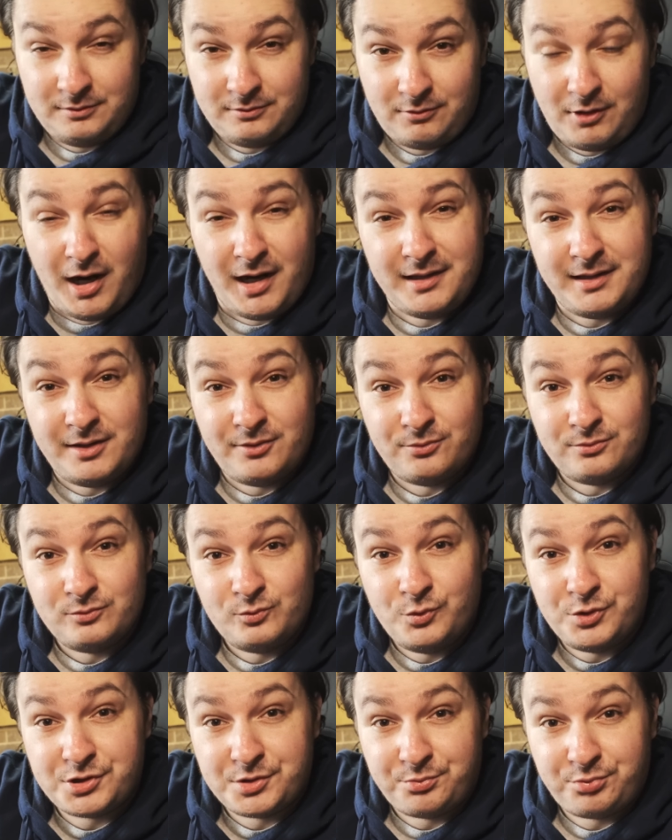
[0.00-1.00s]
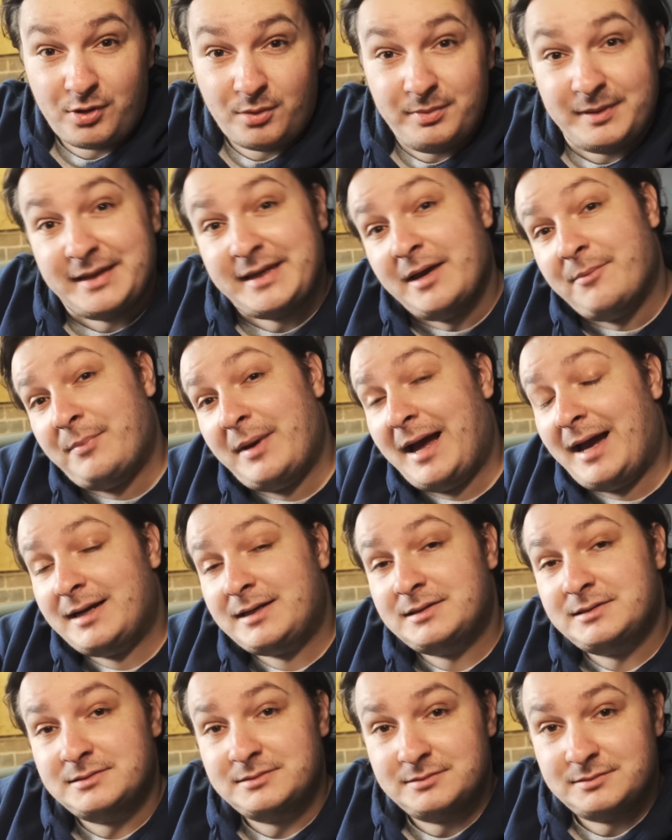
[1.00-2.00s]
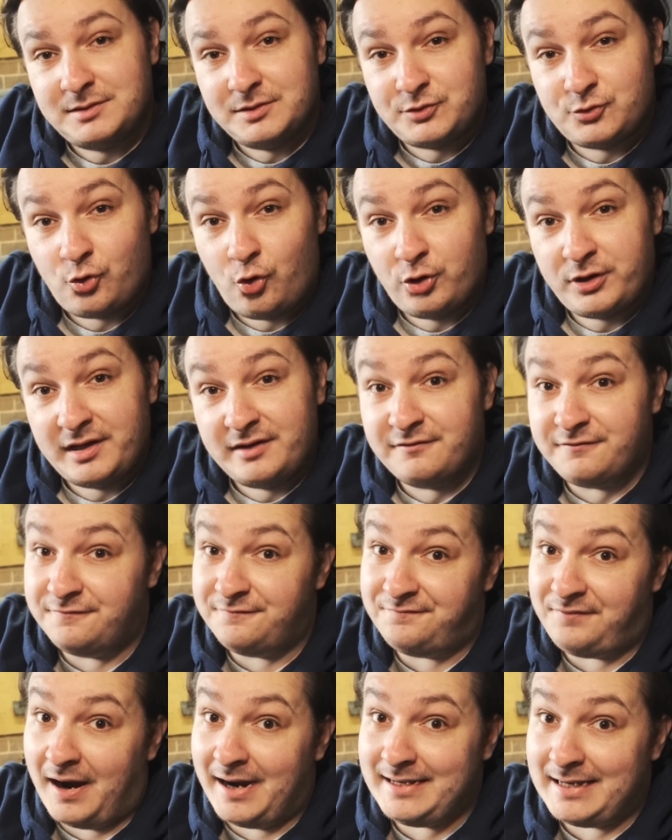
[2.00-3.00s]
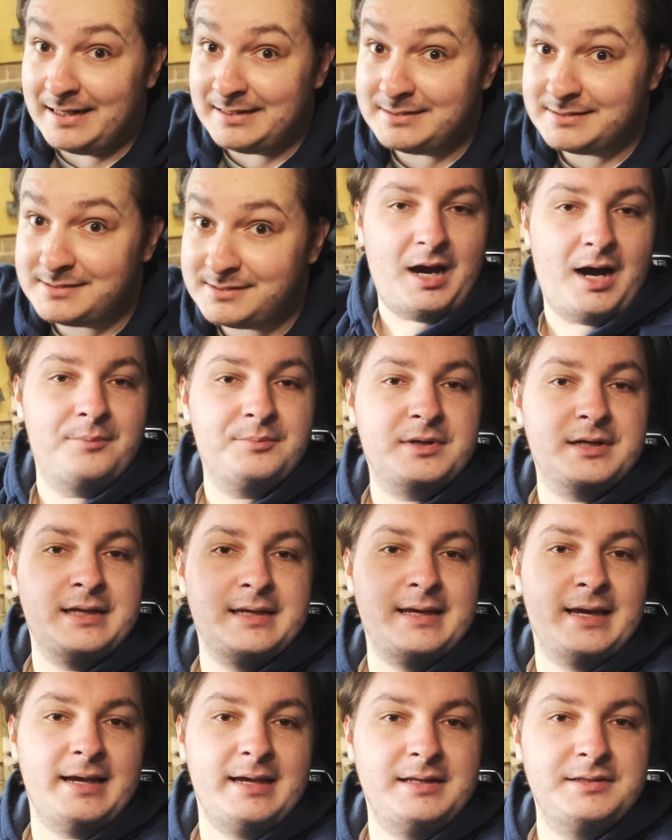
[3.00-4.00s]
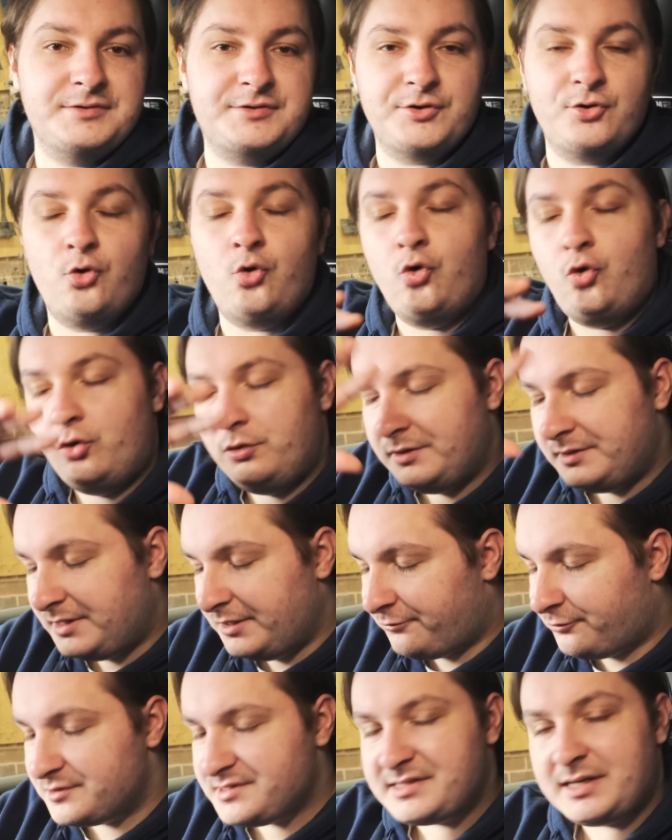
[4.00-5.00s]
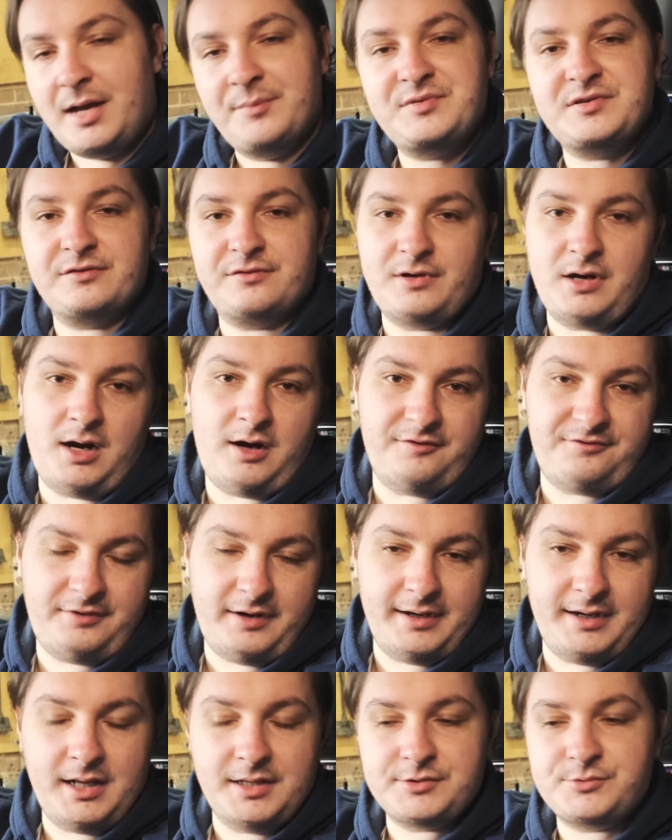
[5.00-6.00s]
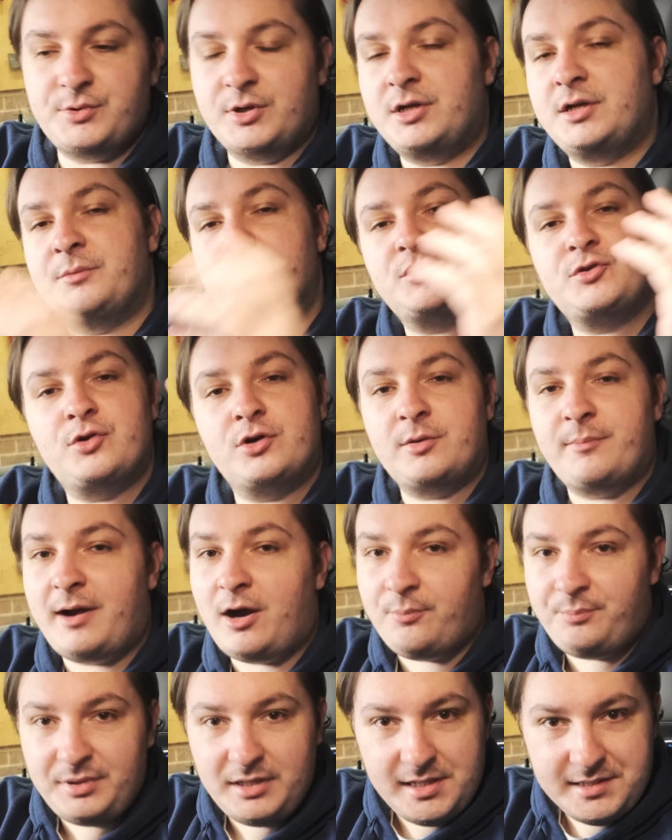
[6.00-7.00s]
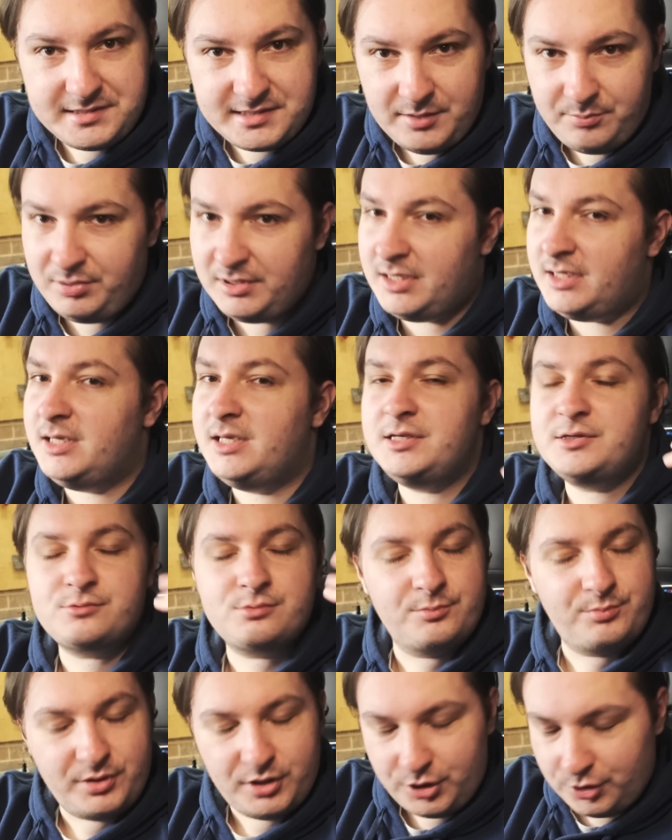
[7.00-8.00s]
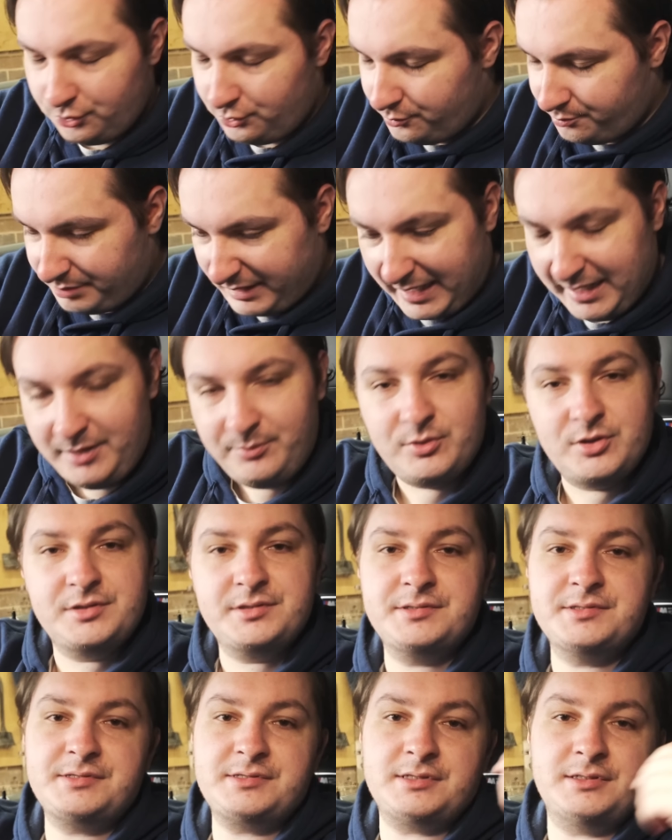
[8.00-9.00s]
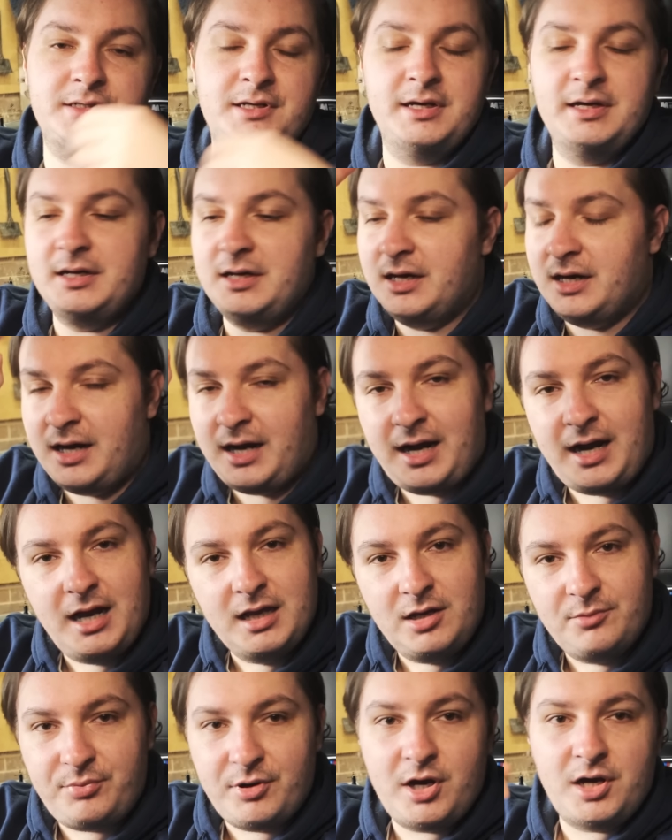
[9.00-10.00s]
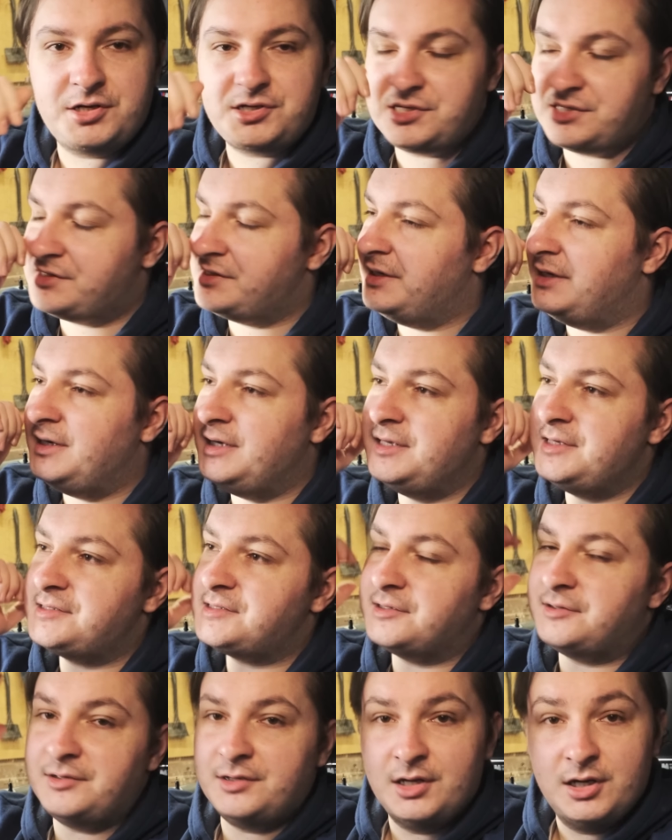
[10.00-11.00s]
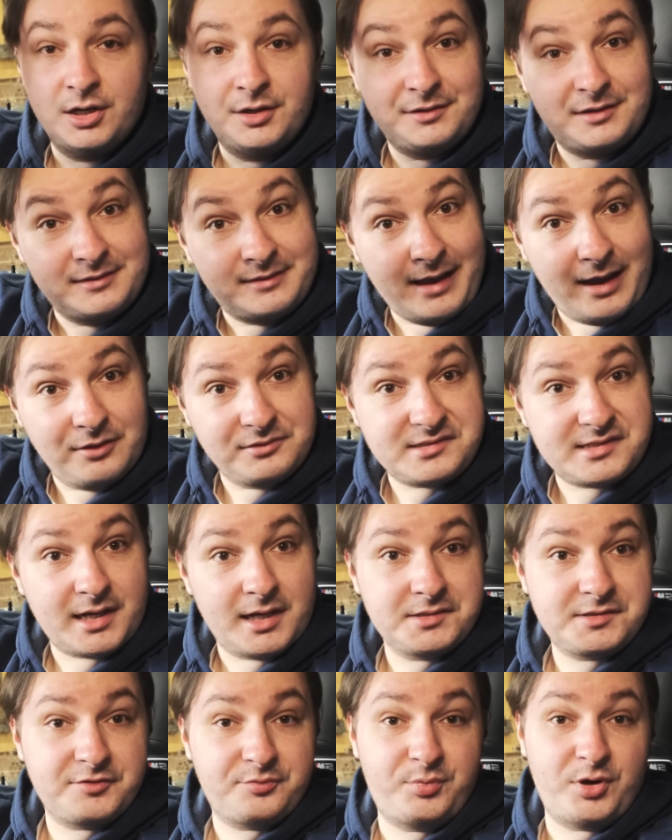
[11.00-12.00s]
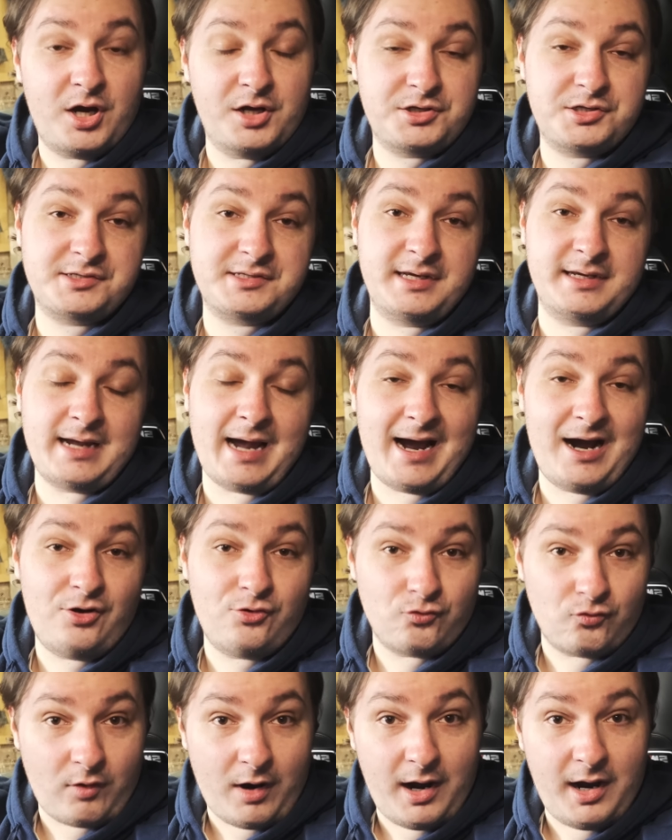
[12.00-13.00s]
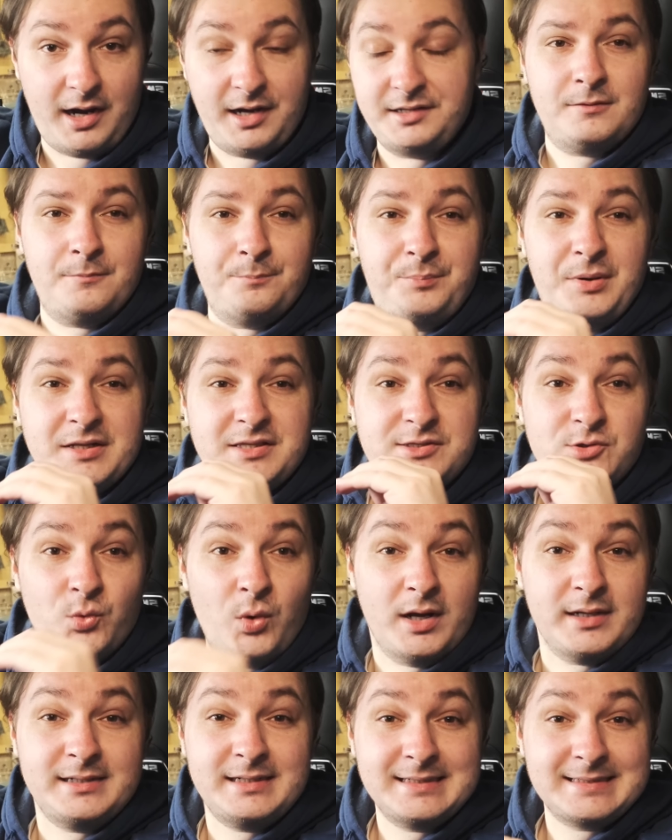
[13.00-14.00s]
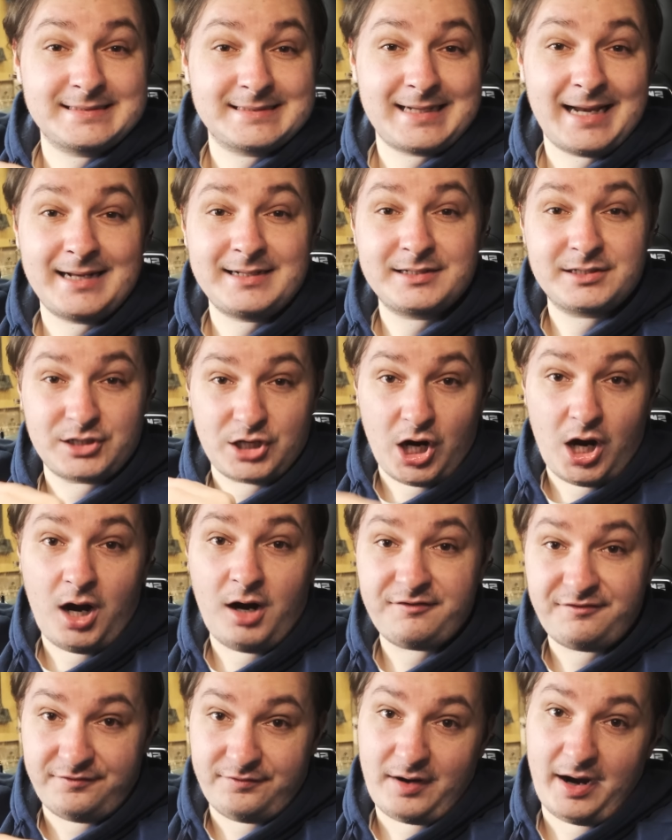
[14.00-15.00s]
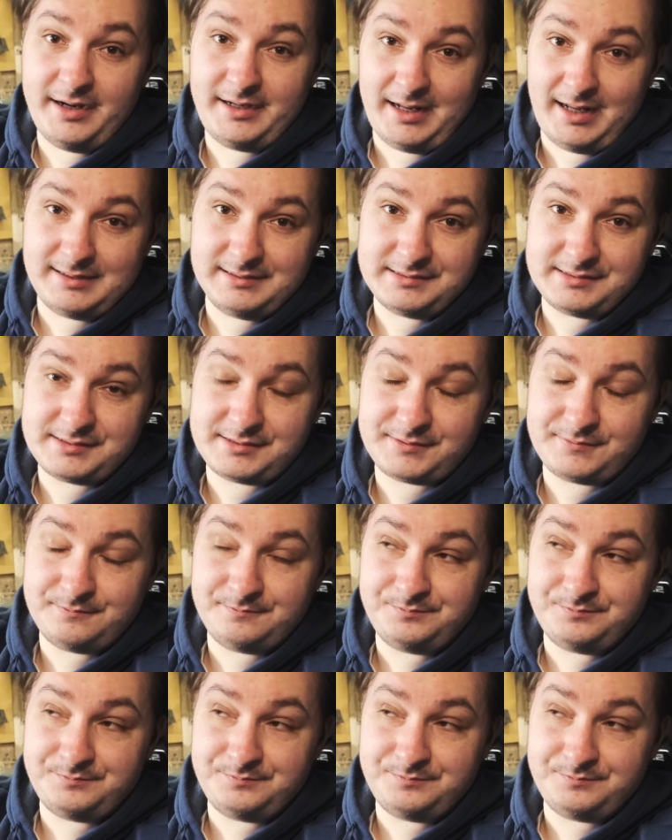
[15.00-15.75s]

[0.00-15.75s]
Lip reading: Right then, we should probably get back to talking finance. I'm going to get into all the different types of car finance. We're going to talk about PCPs with balloon payments and hire purchases and the downsides of purchasing outright. But to understand car finance,